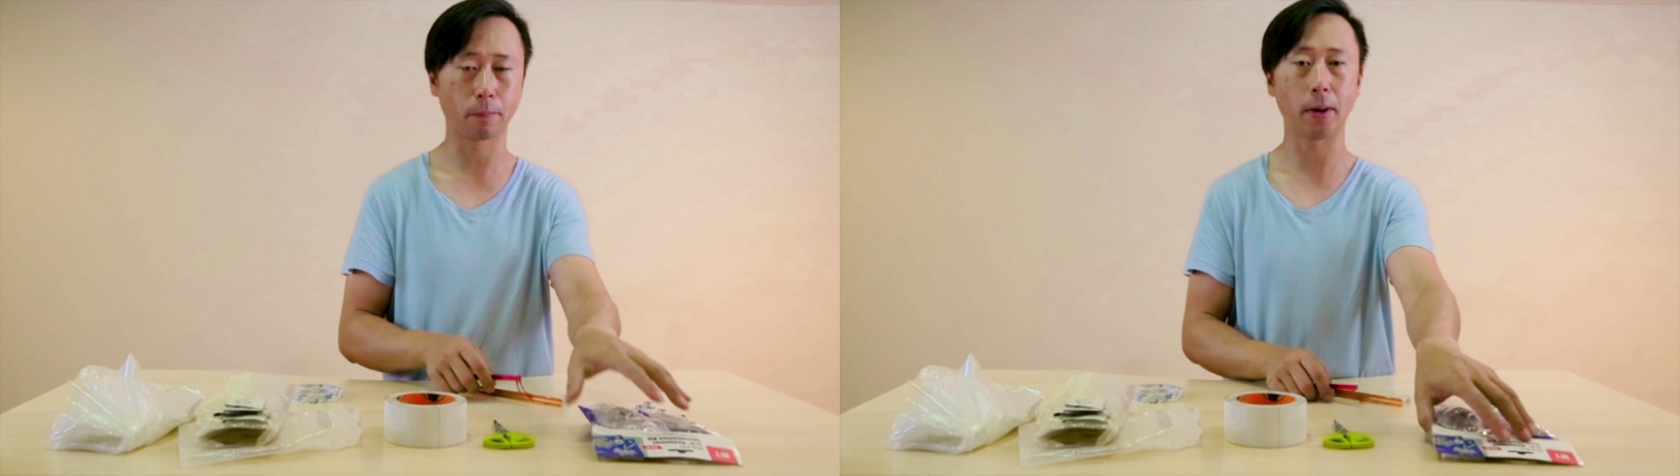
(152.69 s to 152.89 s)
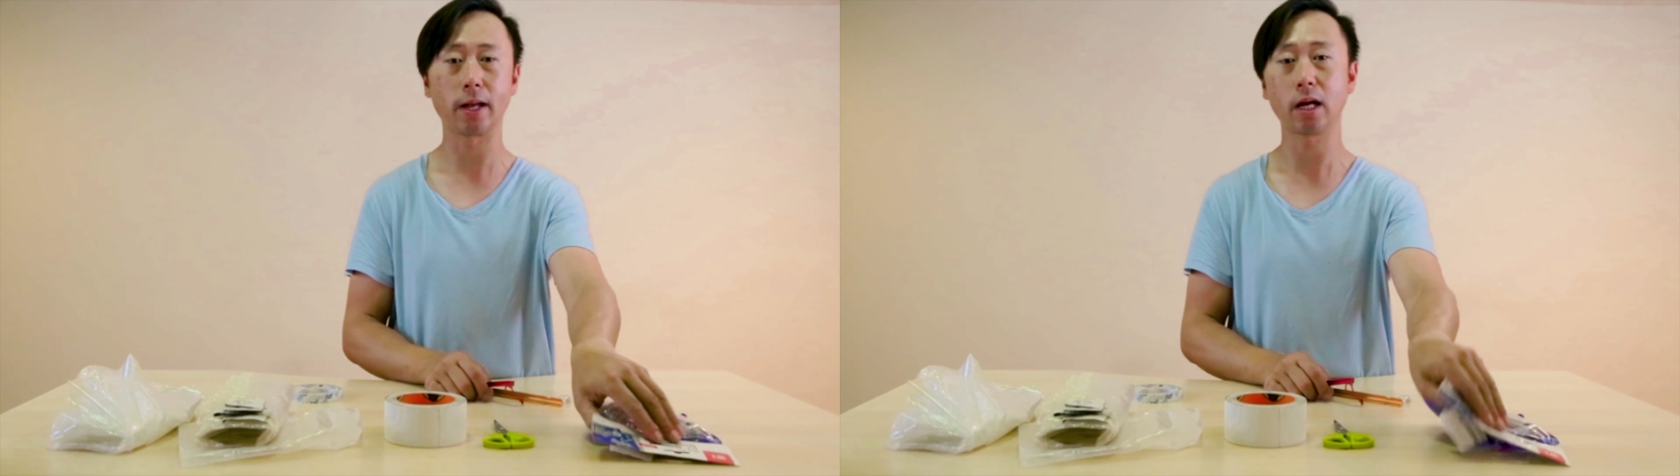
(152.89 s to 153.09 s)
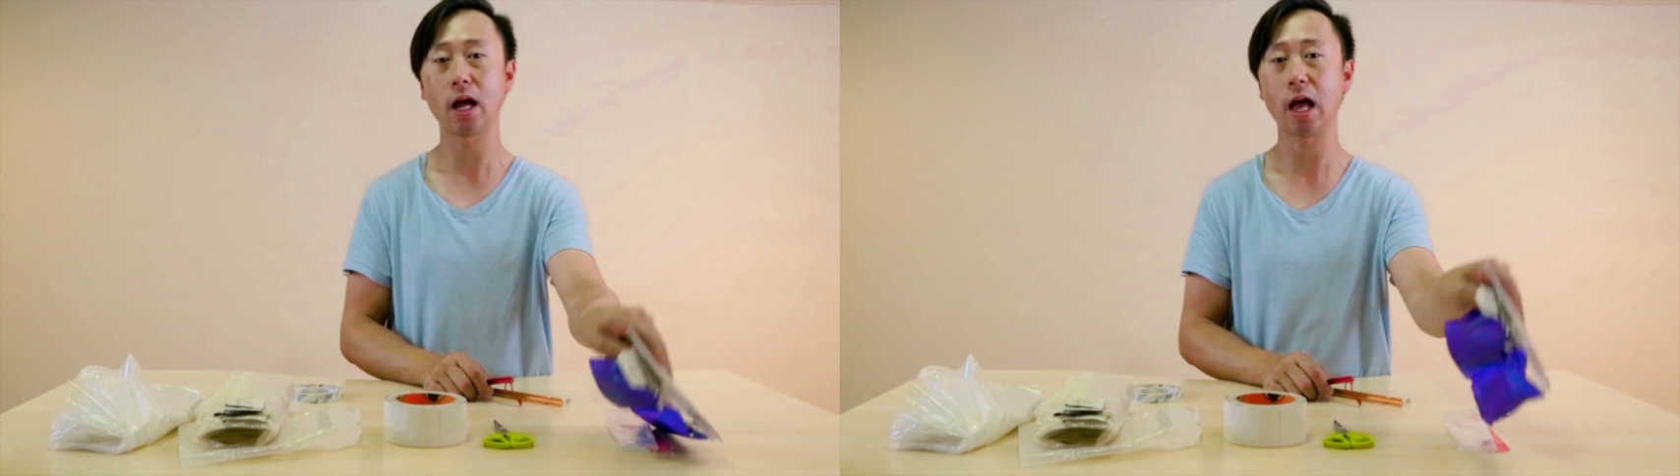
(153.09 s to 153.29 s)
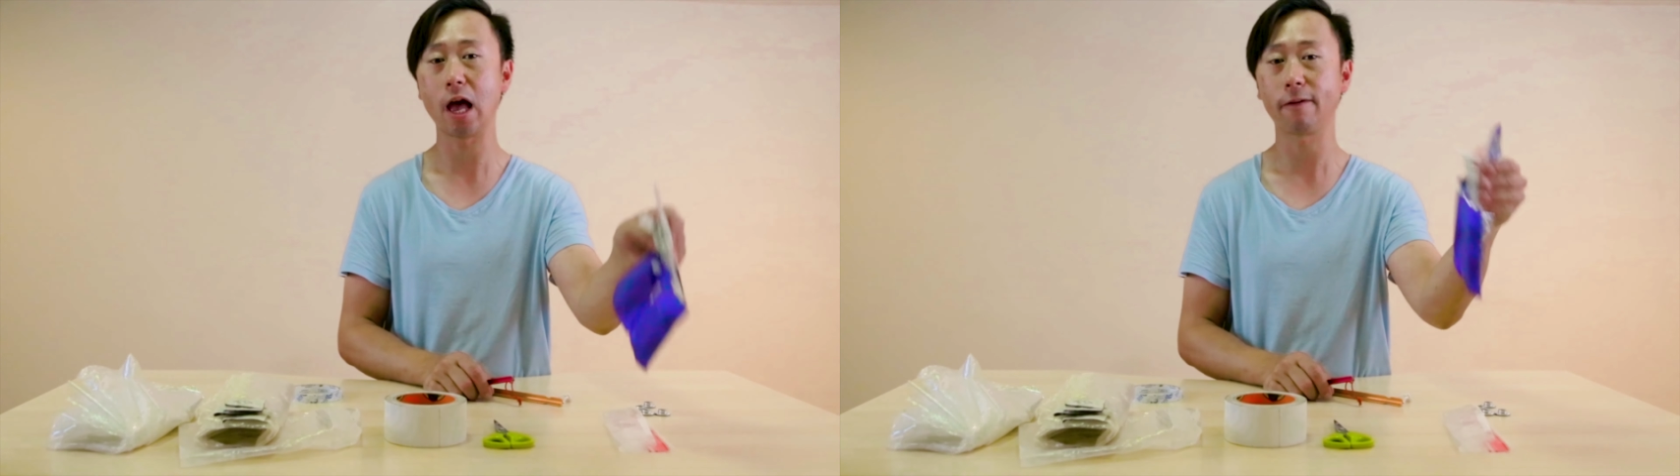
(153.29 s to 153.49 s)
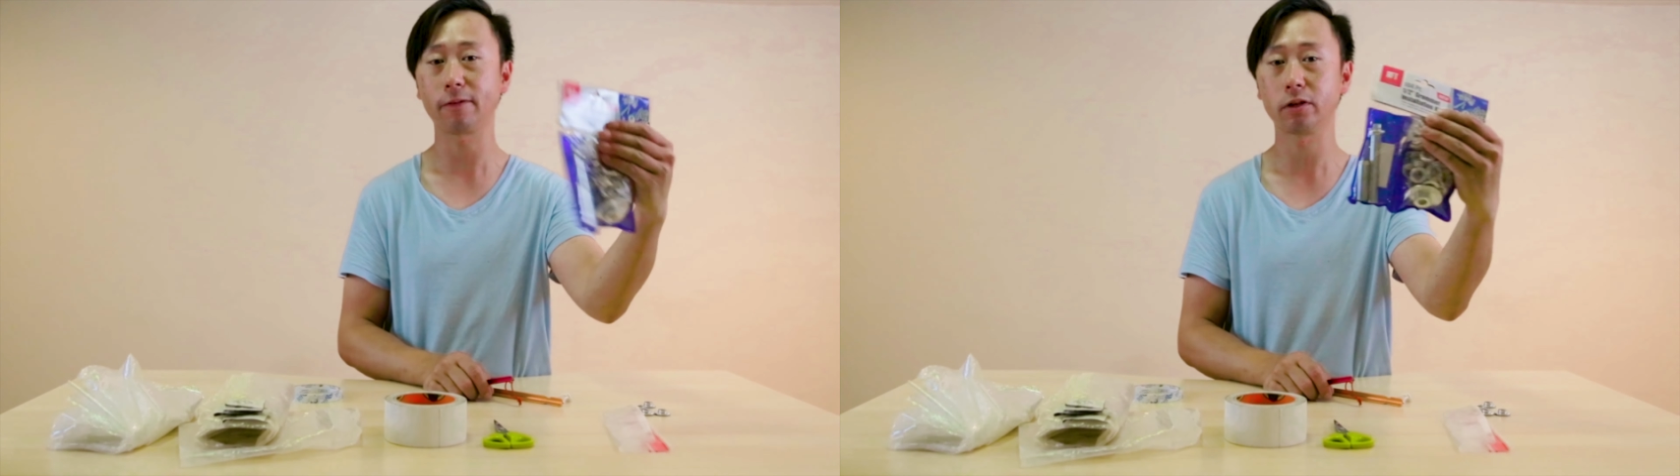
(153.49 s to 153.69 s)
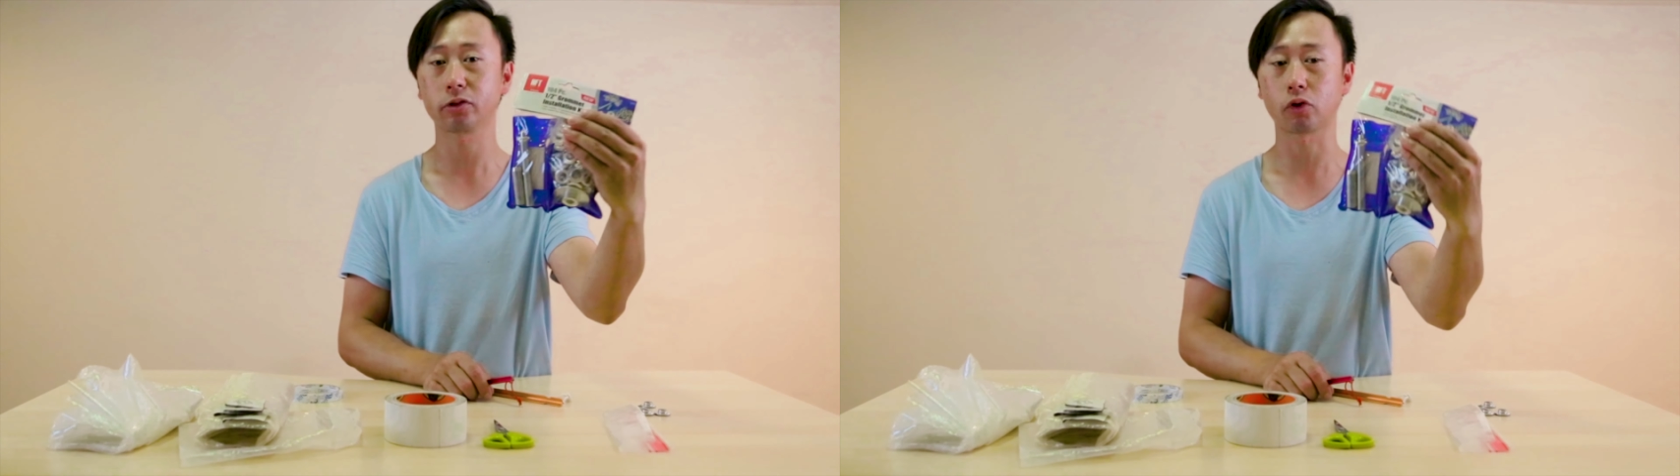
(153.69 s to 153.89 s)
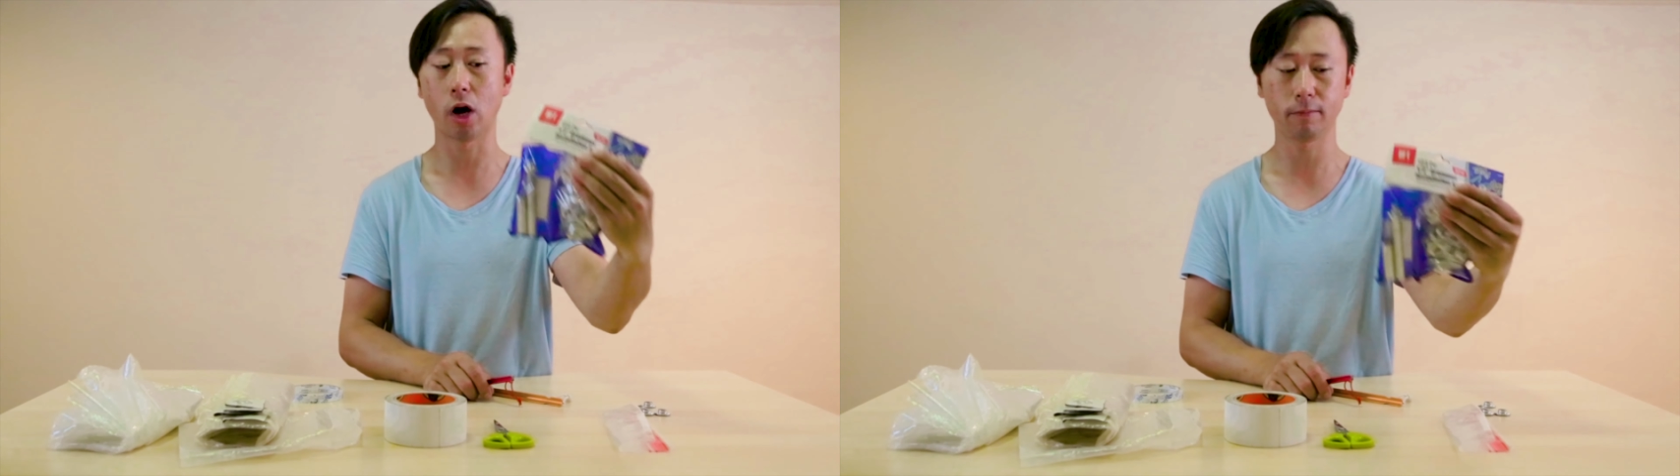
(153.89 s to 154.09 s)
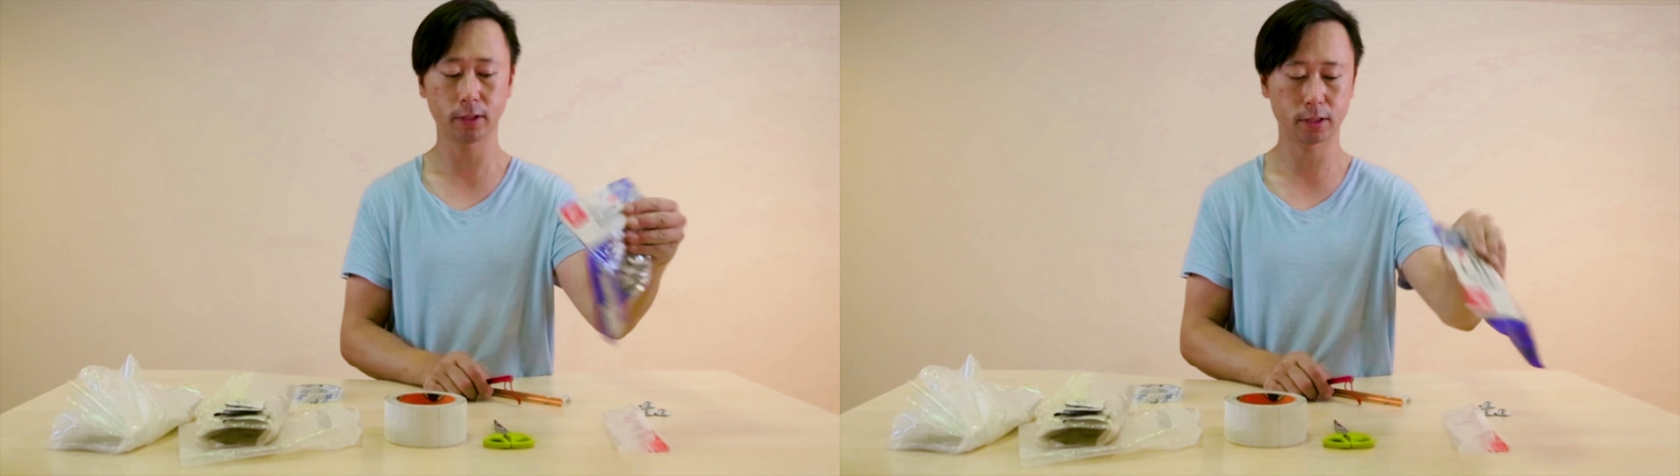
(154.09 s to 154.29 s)
buying a 1/2 inch
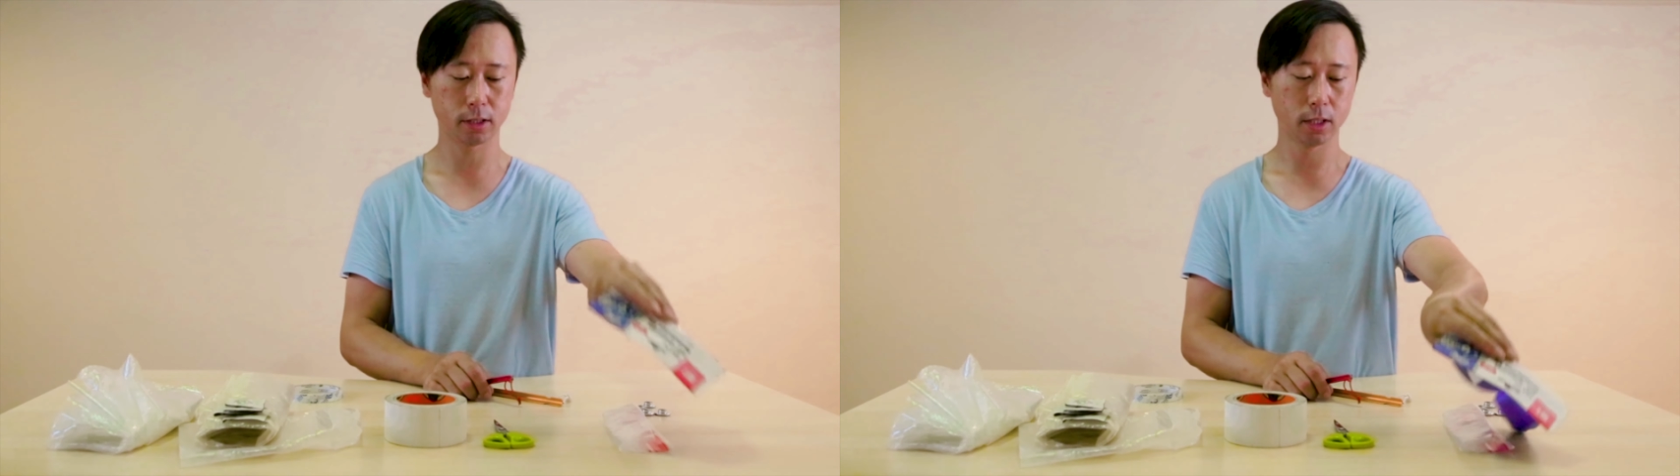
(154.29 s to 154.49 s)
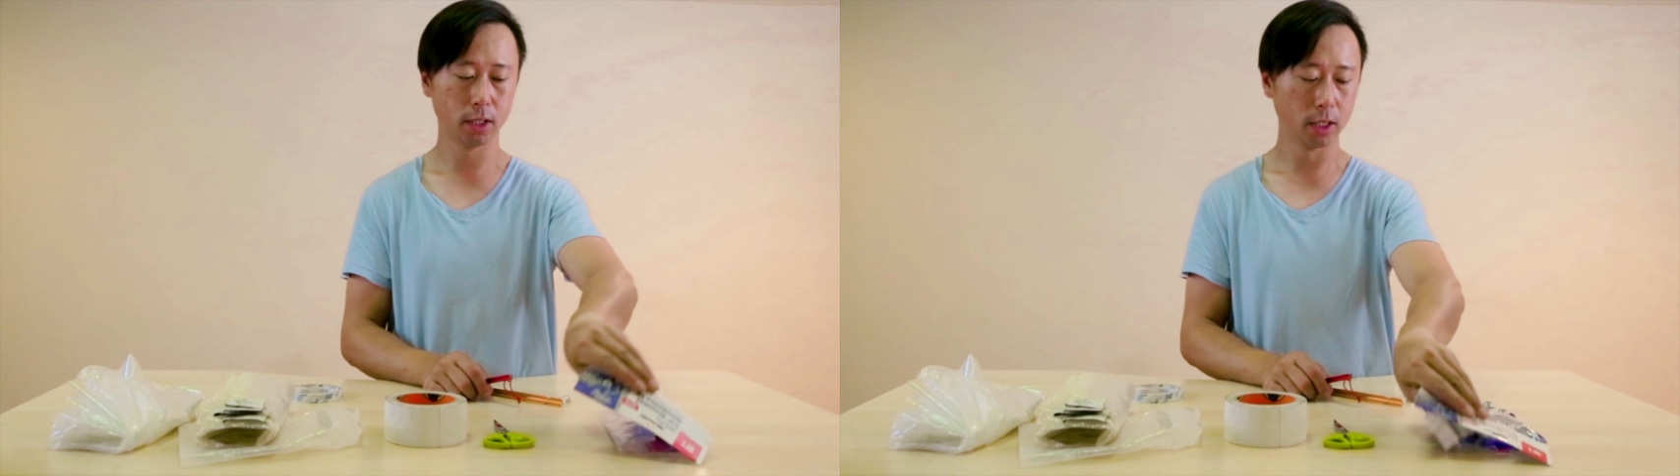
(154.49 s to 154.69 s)
grommets,